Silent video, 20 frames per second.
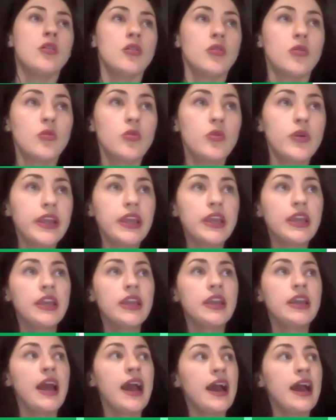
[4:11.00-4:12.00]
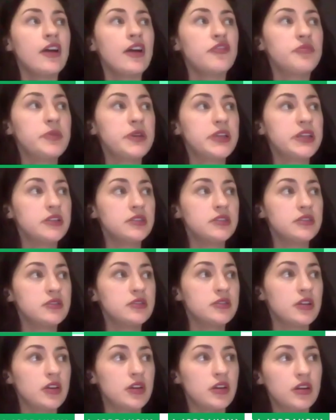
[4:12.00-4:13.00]
We have
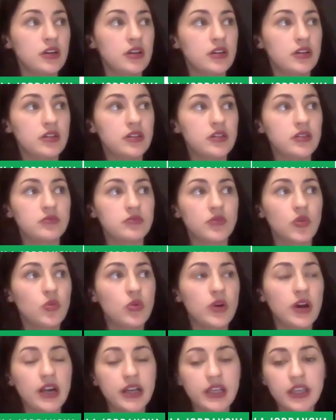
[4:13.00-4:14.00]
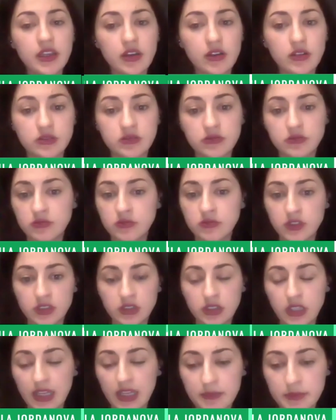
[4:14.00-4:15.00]
been working on
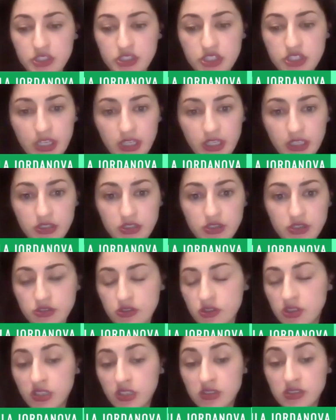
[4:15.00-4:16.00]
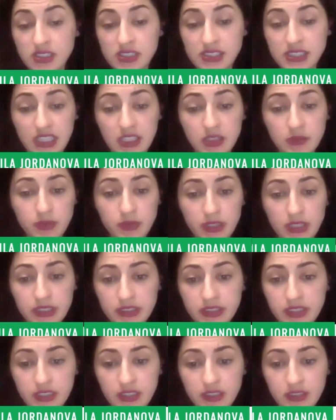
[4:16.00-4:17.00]
climate change,
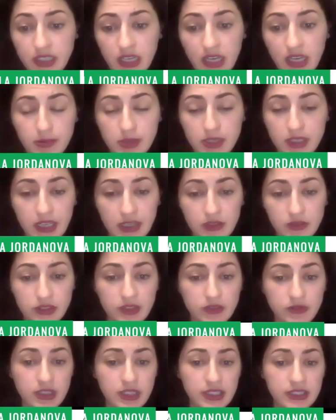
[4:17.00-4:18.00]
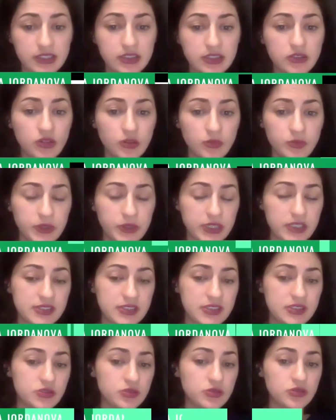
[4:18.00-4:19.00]
sustainability, and carbon accounting related topics
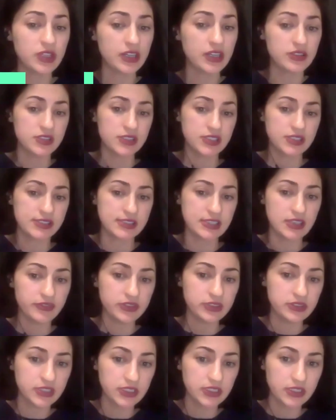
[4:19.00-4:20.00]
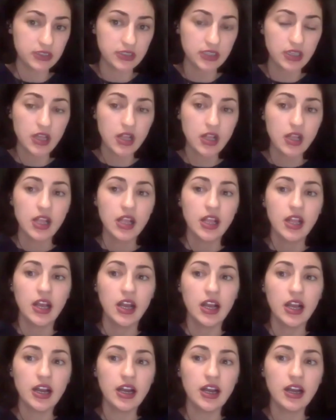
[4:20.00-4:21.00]
since 2017.
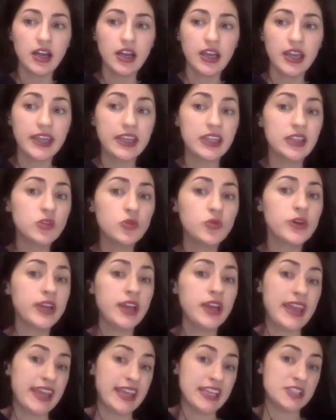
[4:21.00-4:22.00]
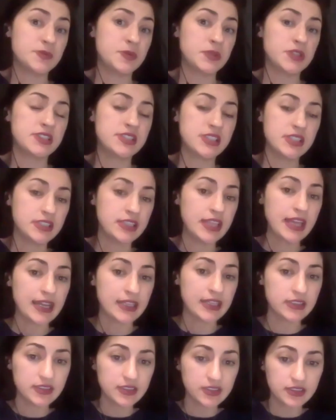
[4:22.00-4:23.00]
Mm-hmm. And we are experts in
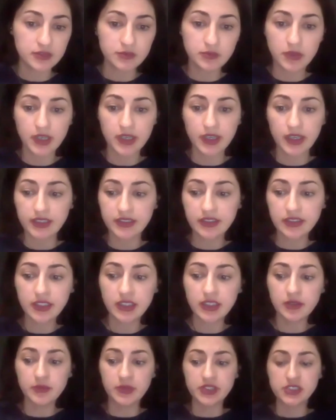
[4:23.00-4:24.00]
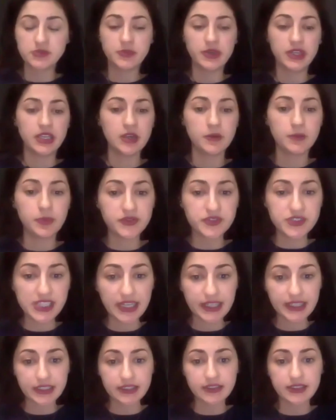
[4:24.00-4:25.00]
that. My team is made up of
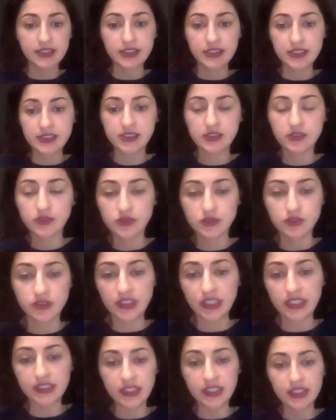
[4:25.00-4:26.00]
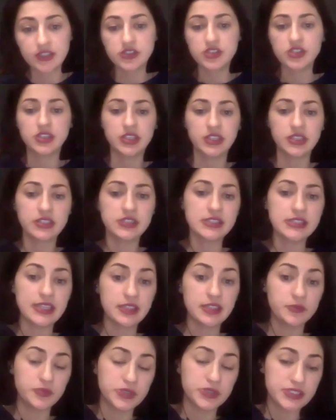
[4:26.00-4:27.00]
scientists and also data engineers
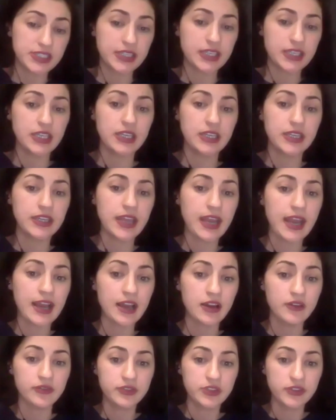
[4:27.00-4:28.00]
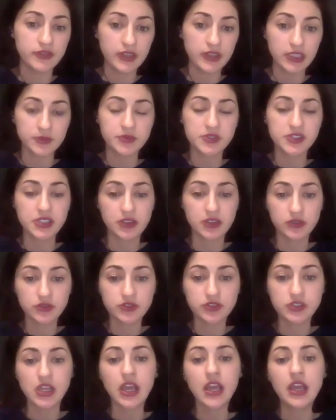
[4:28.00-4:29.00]
that particularly have developed
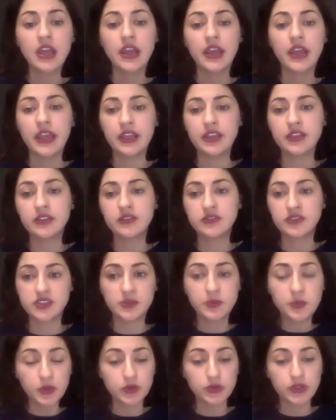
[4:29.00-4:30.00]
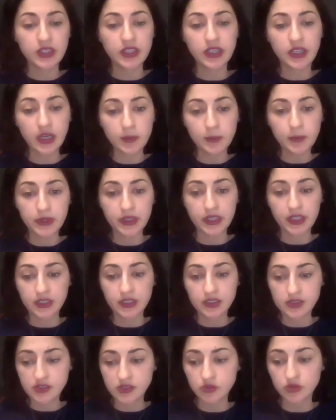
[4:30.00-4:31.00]
skills in supporting
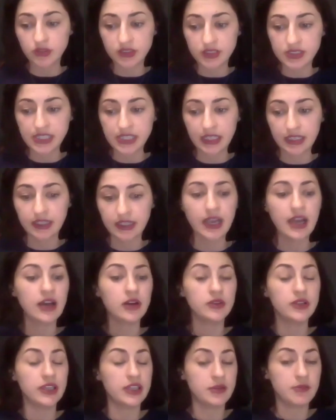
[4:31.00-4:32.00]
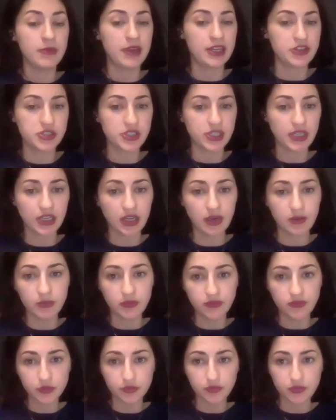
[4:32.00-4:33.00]
companies to understand how they can manage their
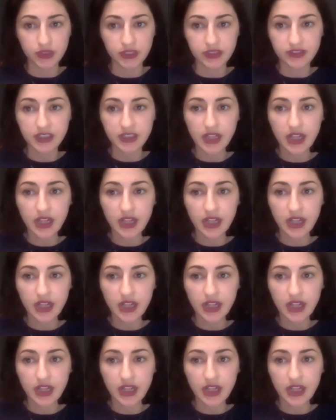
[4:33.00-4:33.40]
carbon footprint.